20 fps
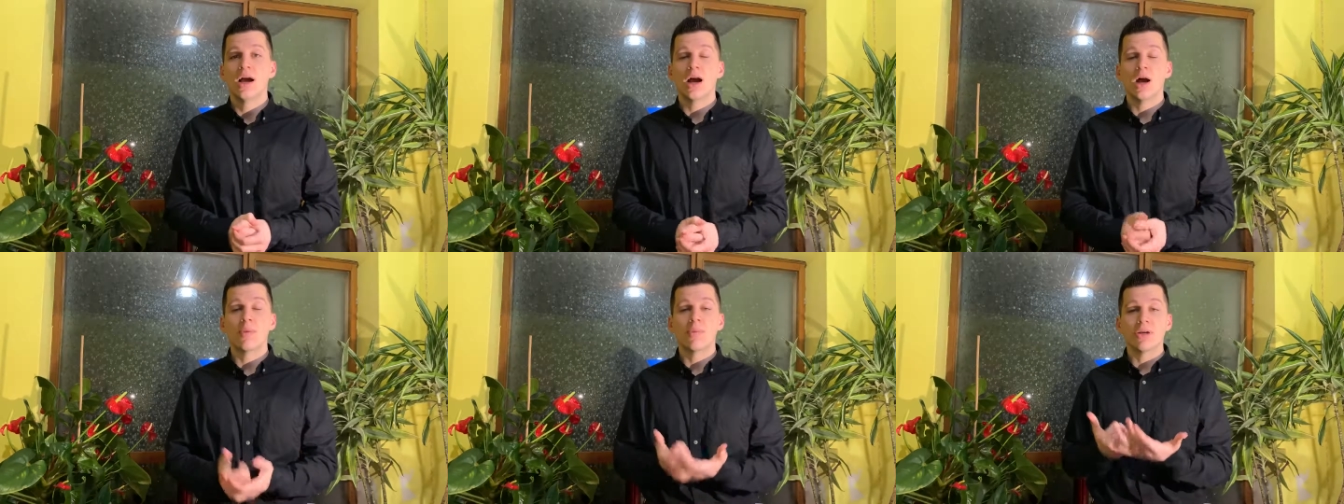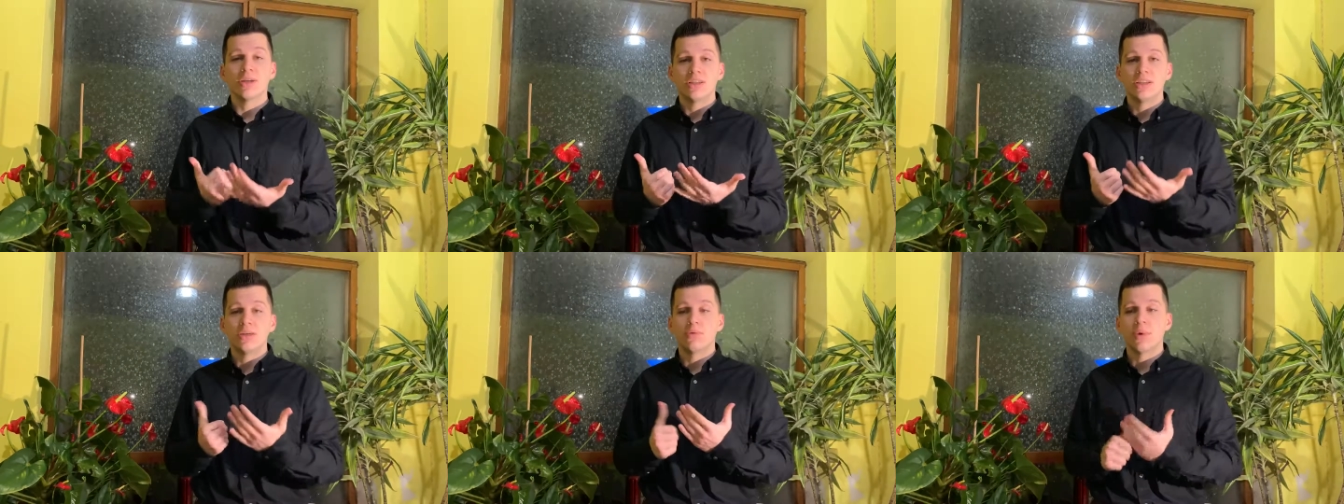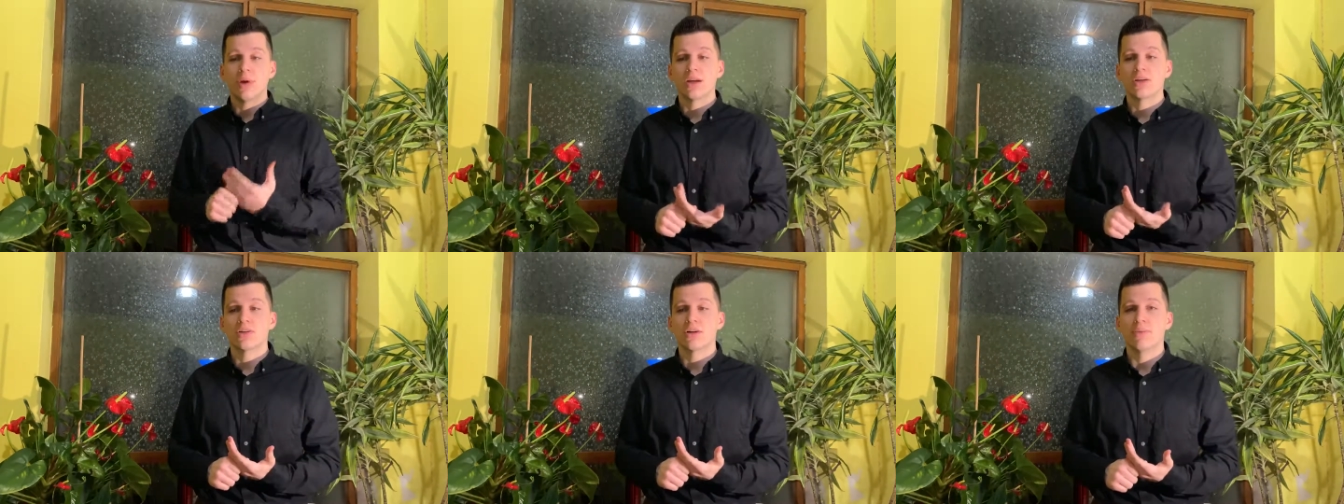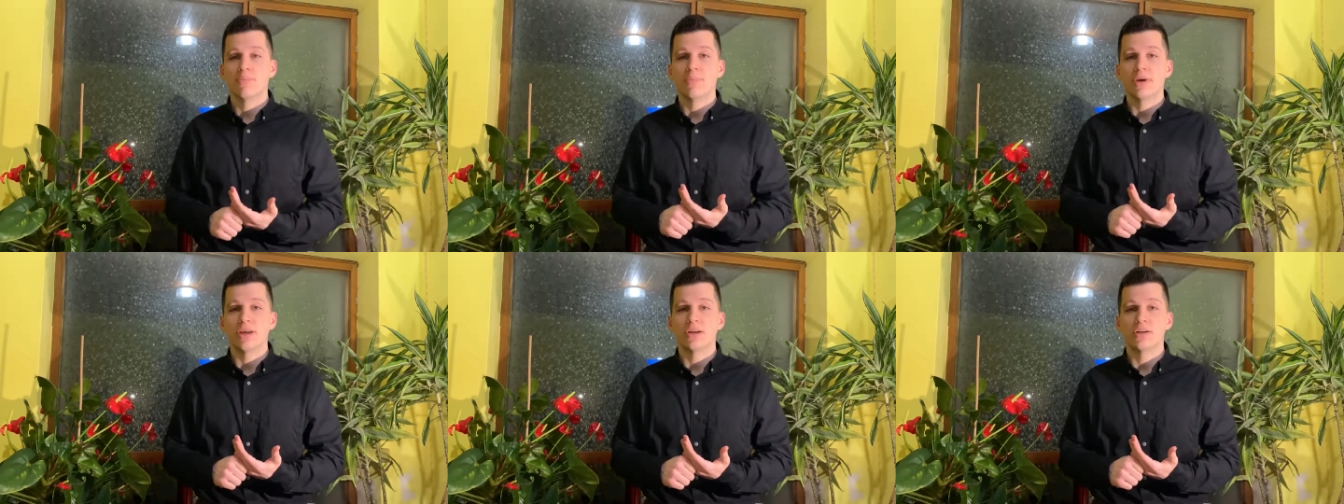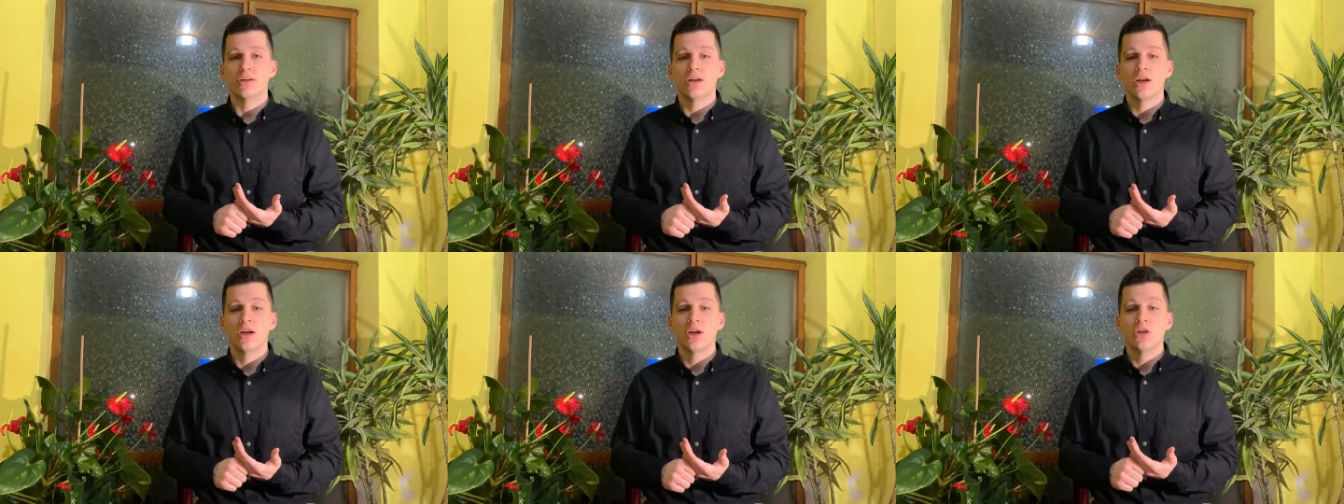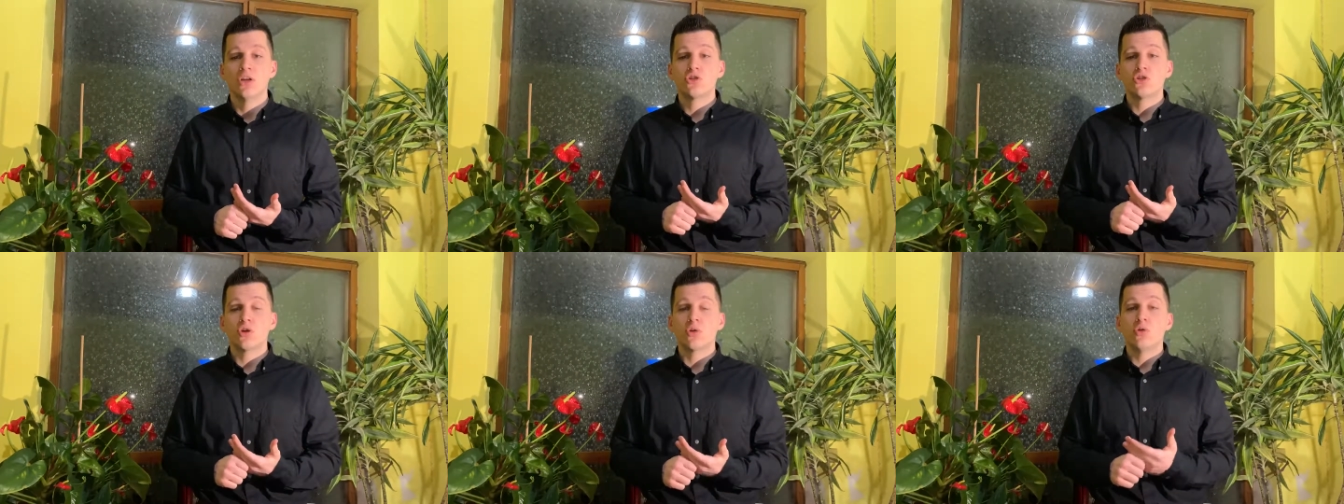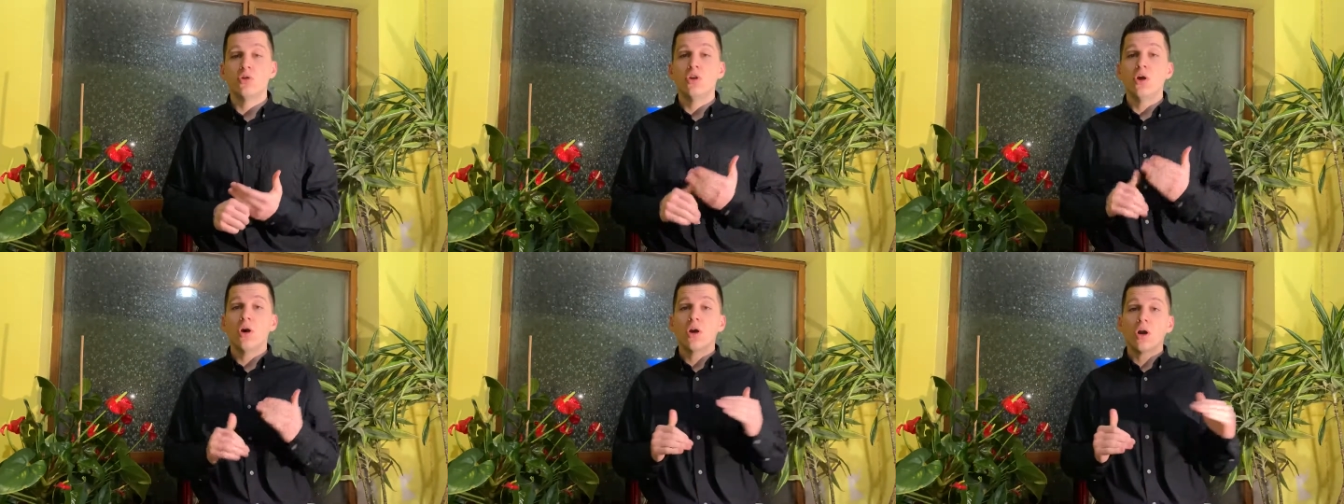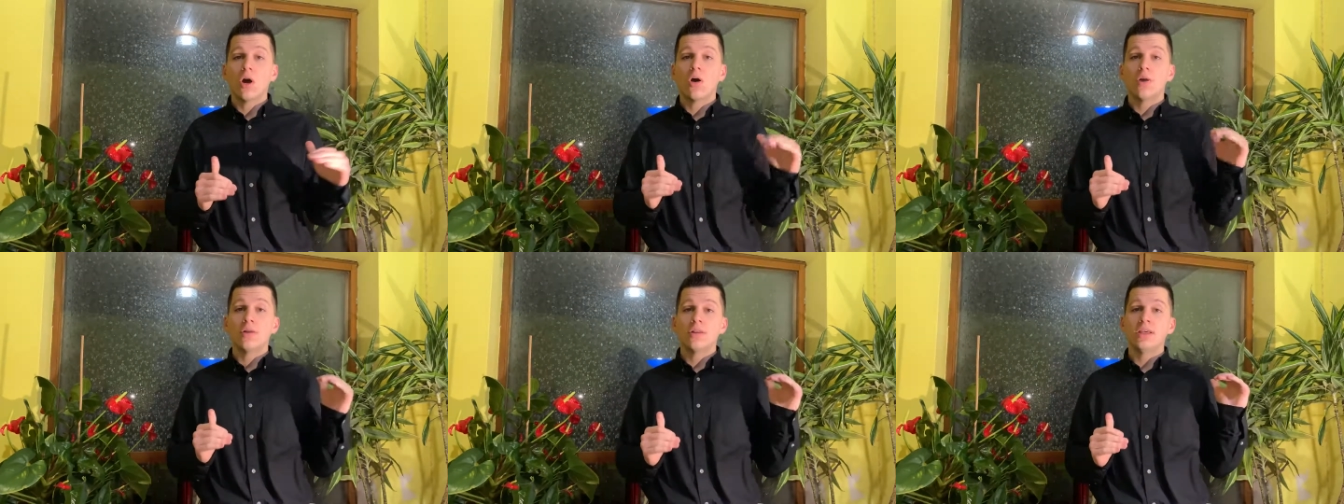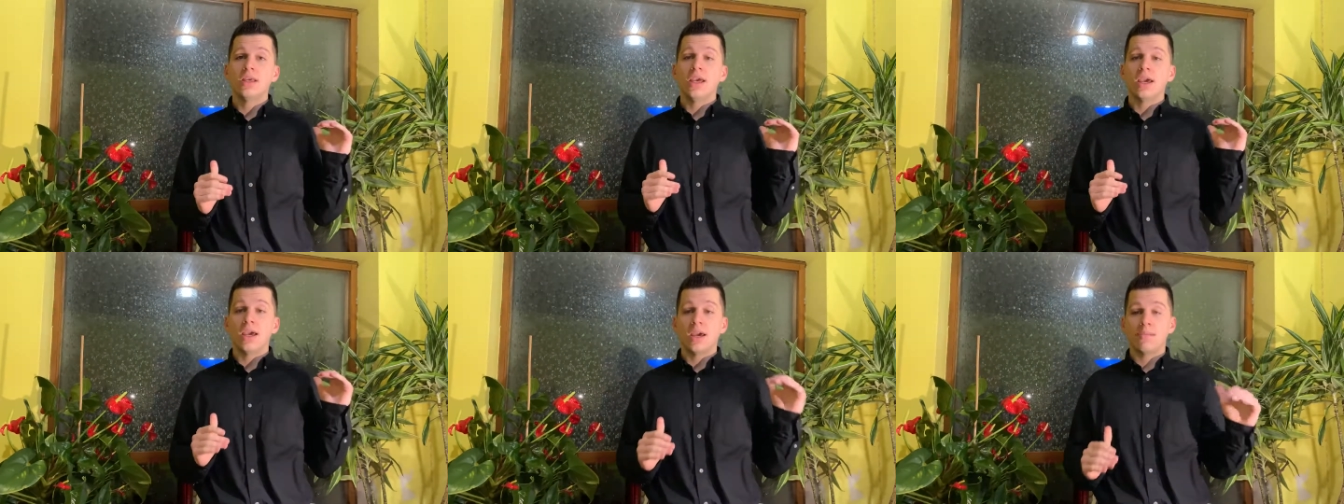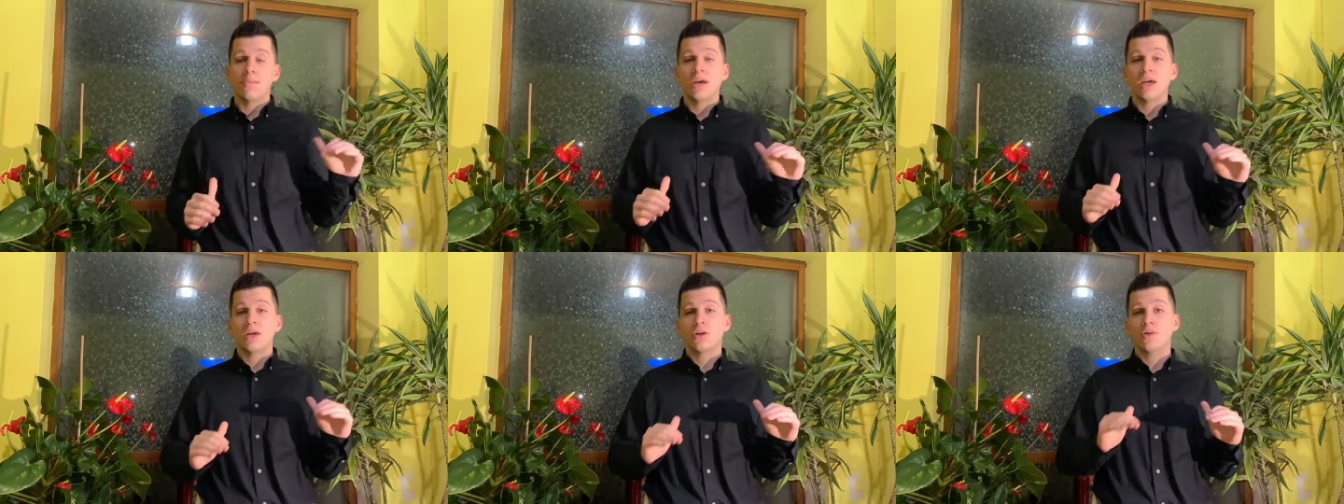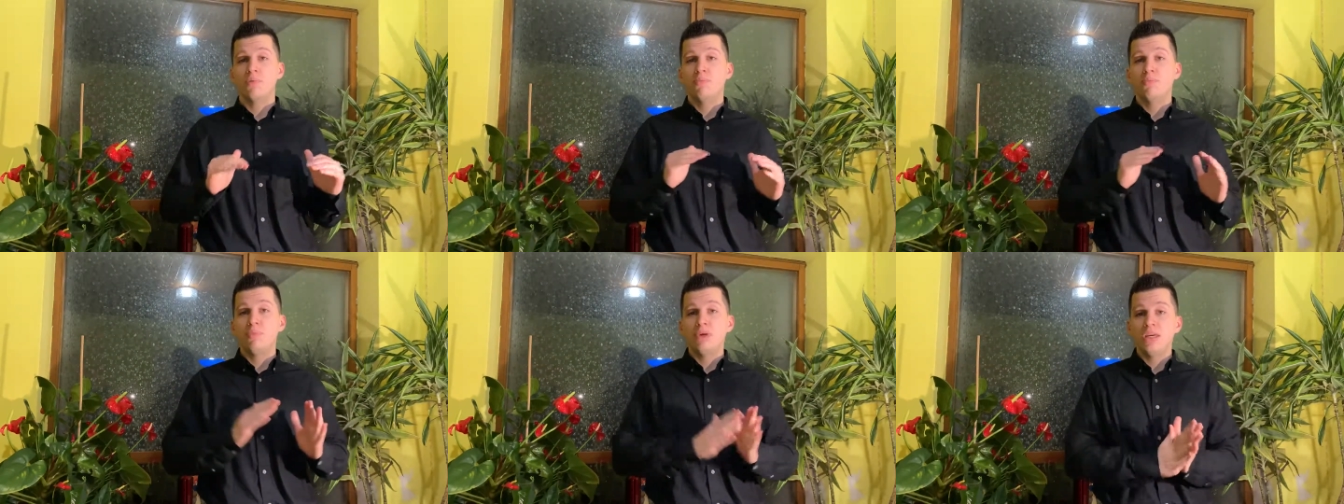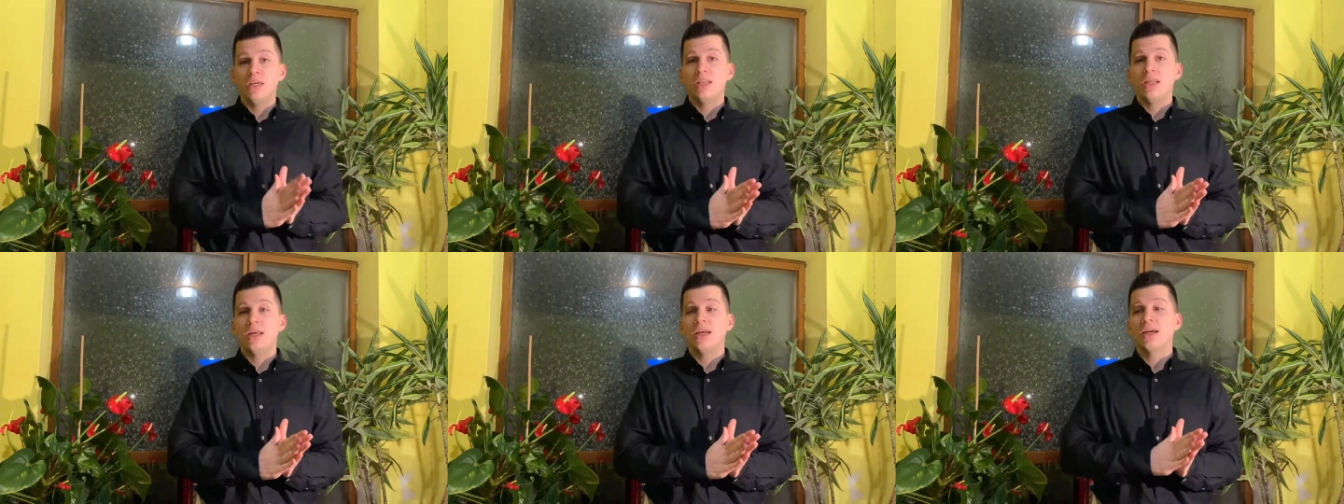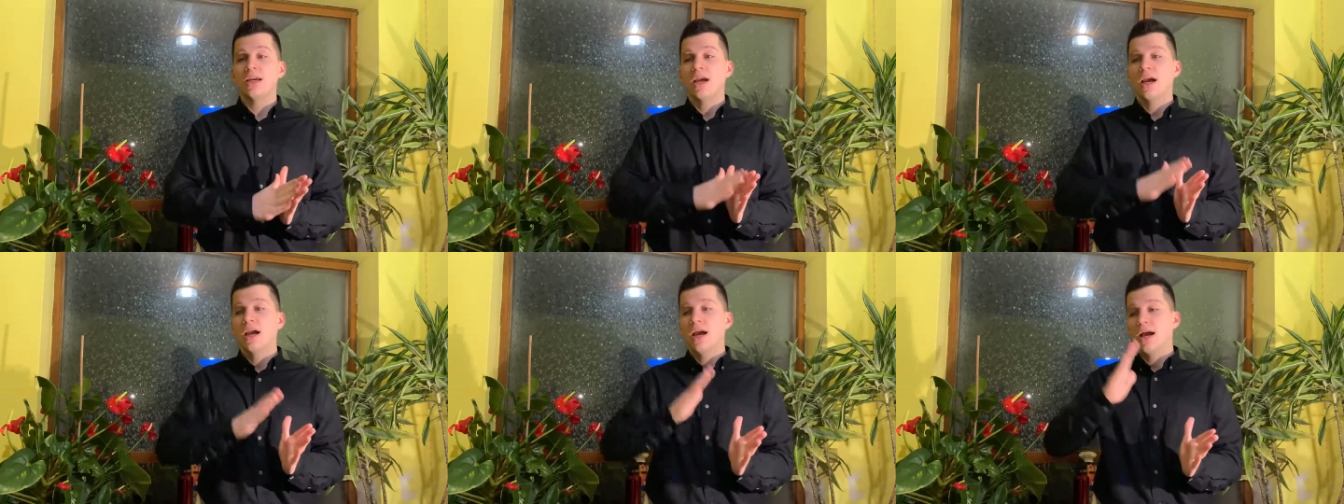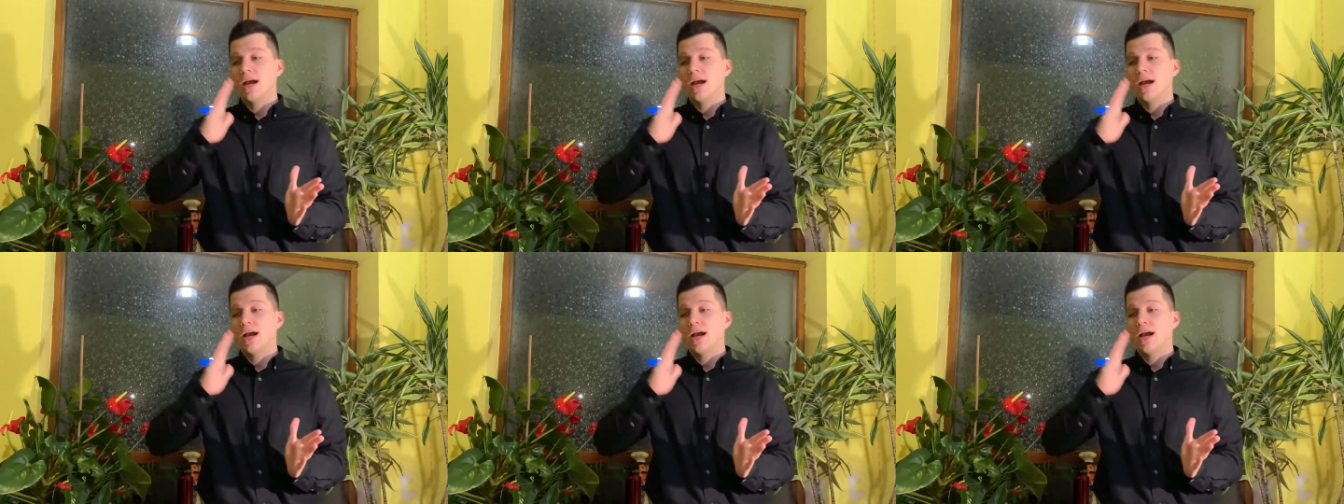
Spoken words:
are my direct competitor. So not only am I competing